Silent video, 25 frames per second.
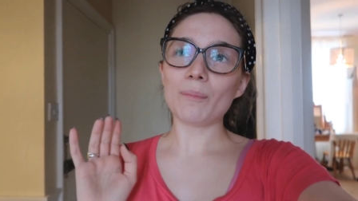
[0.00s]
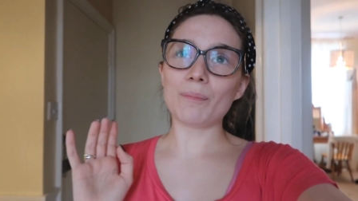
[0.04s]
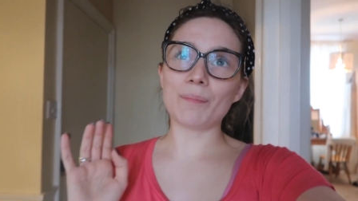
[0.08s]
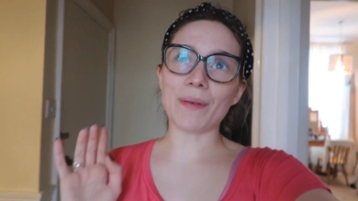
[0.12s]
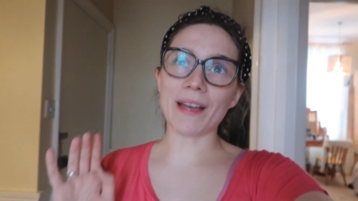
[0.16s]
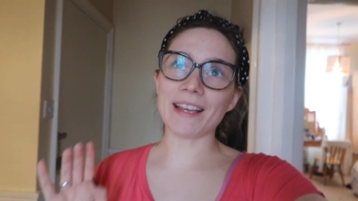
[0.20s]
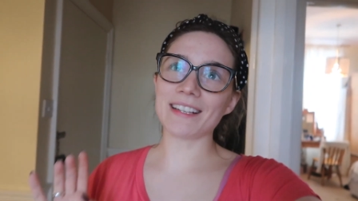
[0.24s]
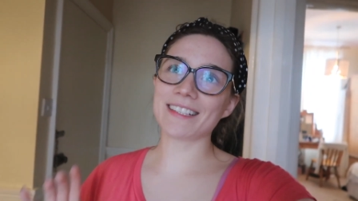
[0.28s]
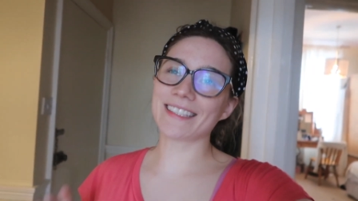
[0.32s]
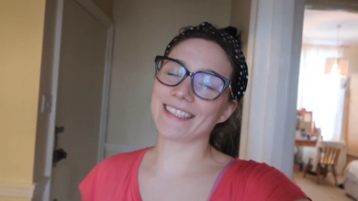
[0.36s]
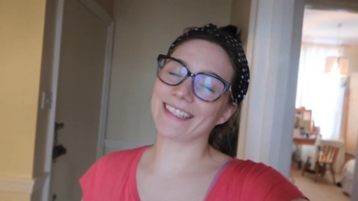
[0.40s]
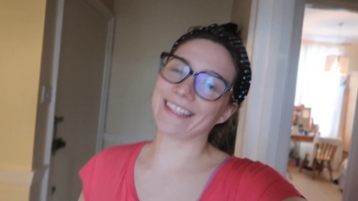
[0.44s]

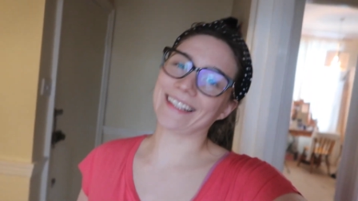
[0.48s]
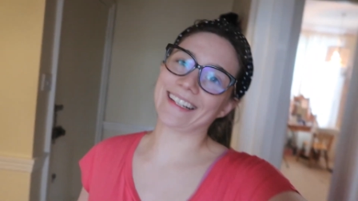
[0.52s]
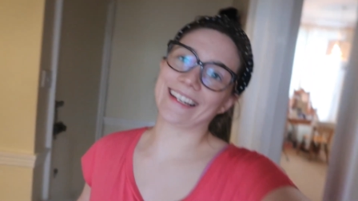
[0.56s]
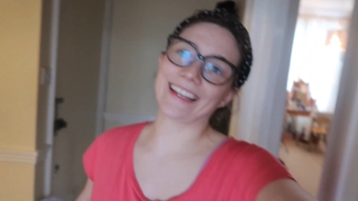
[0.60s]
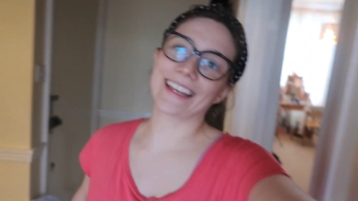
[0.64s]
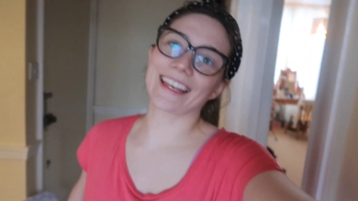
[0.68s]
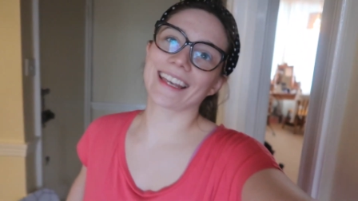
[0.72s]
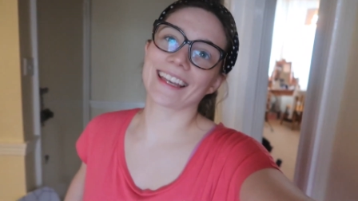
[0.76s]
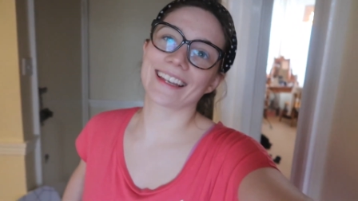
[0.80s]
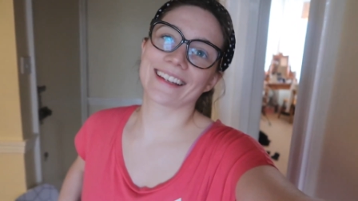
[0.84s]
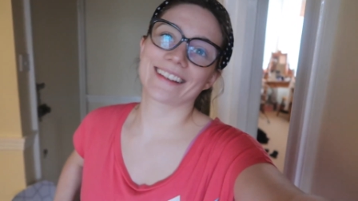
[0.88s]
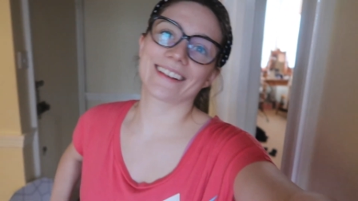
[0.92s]

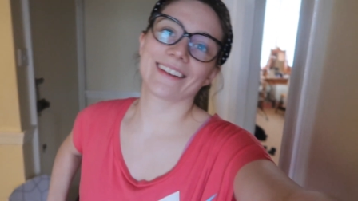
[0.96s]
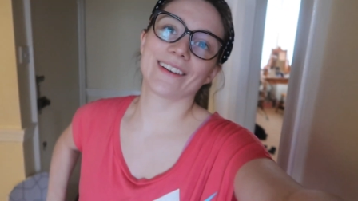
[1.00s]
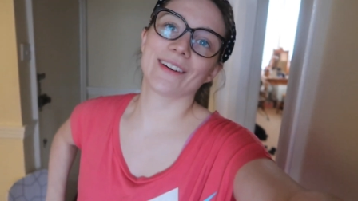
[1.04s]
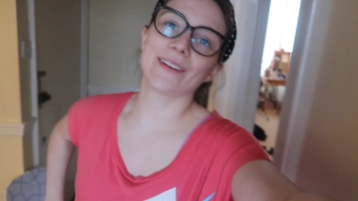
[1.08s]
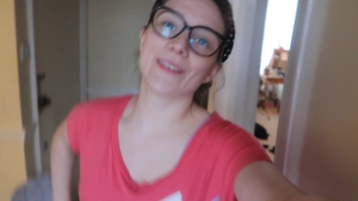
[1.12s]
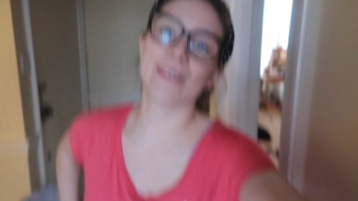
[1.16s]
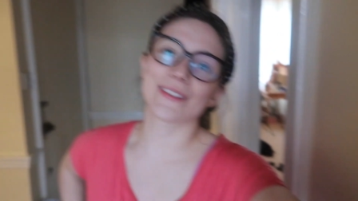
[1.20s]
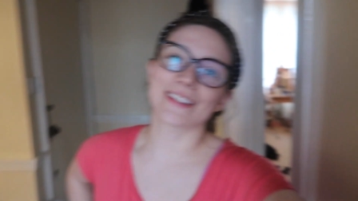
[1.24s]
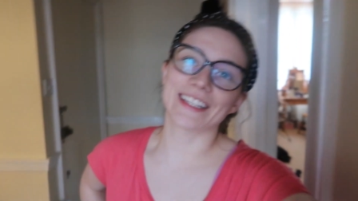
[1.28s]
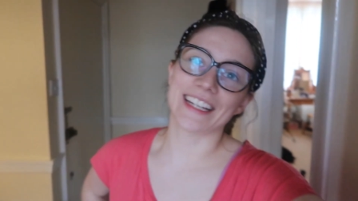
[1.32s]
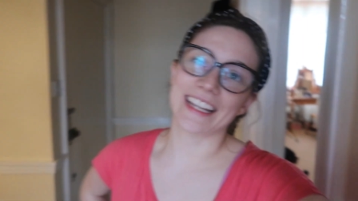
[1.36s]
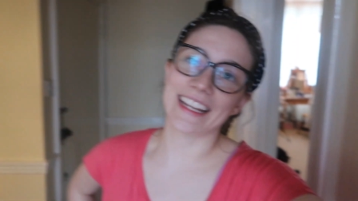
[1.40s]
Basically,
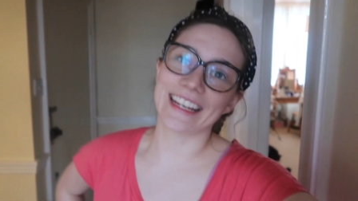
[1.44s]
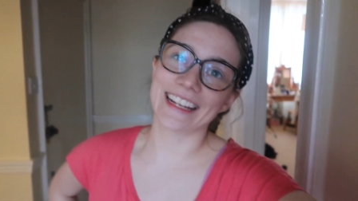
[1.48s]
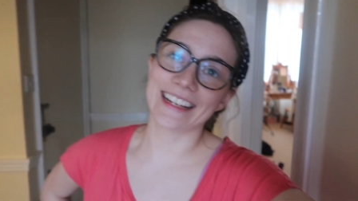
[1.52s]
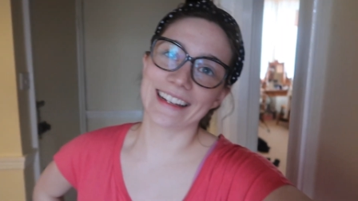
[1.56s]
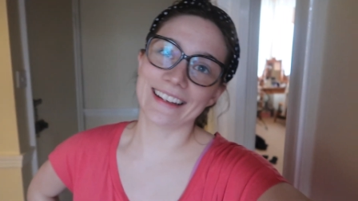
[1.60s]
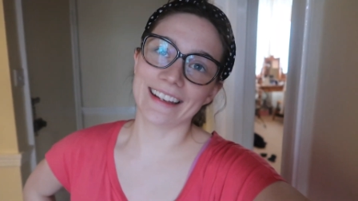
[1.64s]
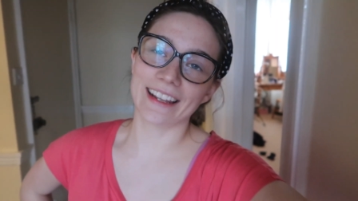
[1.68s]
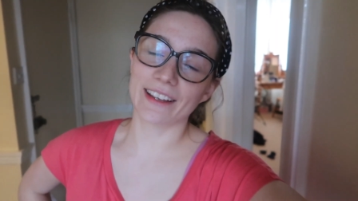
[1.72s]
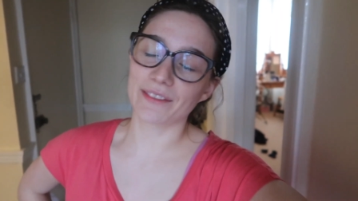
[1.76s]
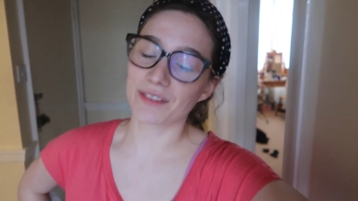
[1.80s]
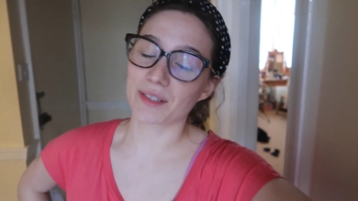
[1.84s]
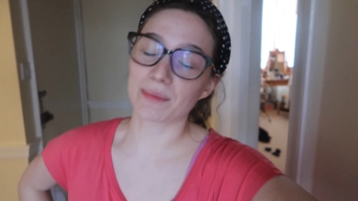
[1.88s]
Courtney
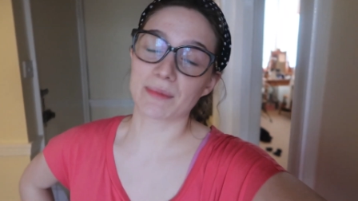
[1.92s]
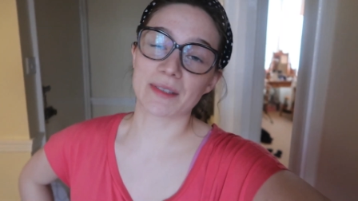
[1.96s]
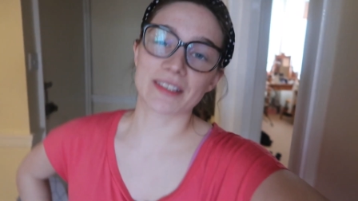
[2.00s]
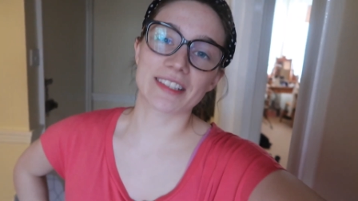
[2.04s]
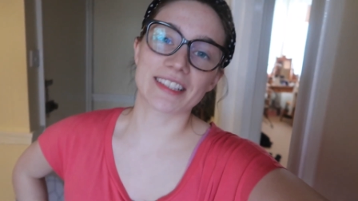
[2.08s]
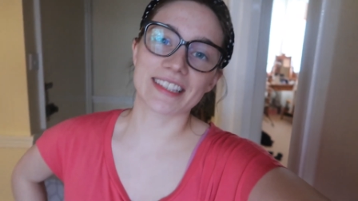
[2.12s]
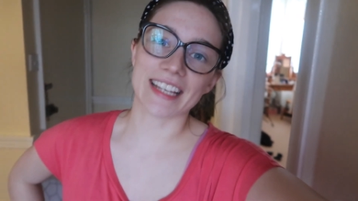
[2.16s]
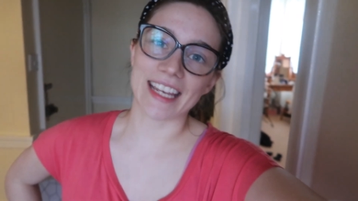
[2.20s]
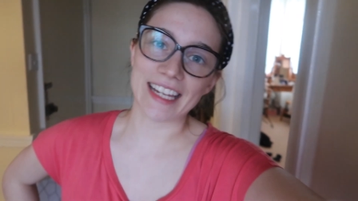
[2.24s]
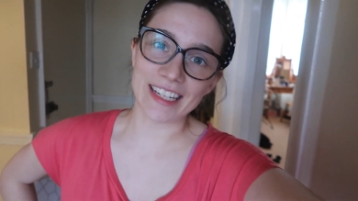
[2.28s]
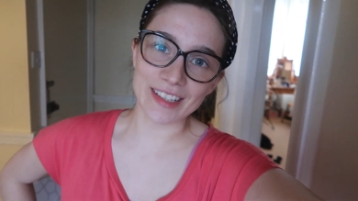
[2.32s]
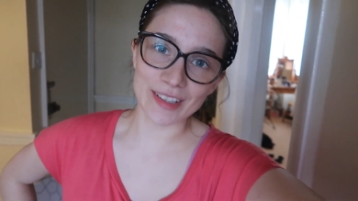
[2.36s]
loves
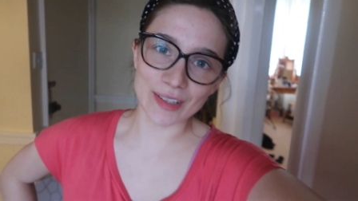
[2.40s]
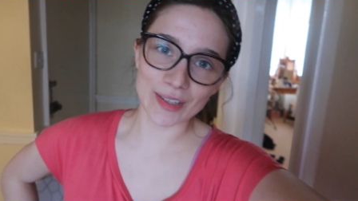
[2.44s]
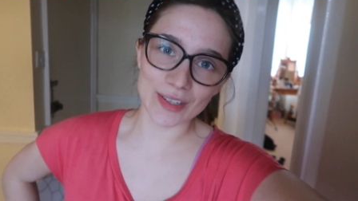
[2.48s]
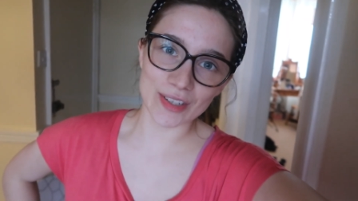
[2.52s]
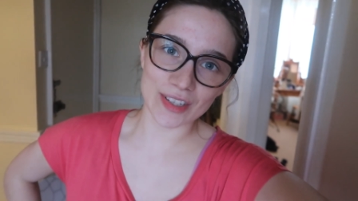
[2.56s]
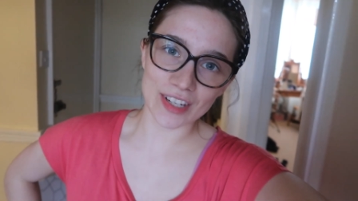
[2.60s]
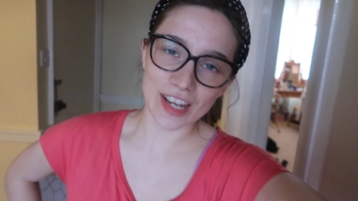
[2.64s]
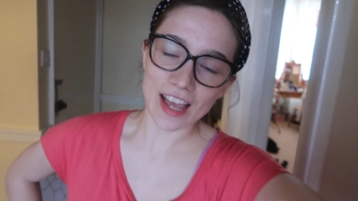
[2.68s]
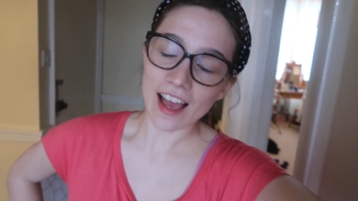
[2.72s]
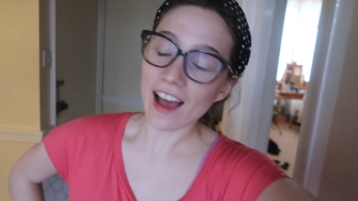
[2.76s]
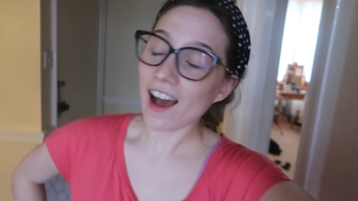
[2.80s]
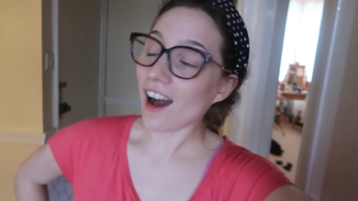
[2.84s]
Mrs.
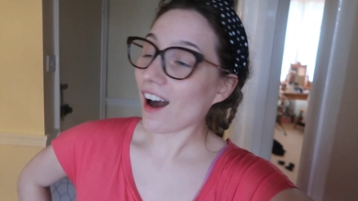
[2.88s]
Hinch.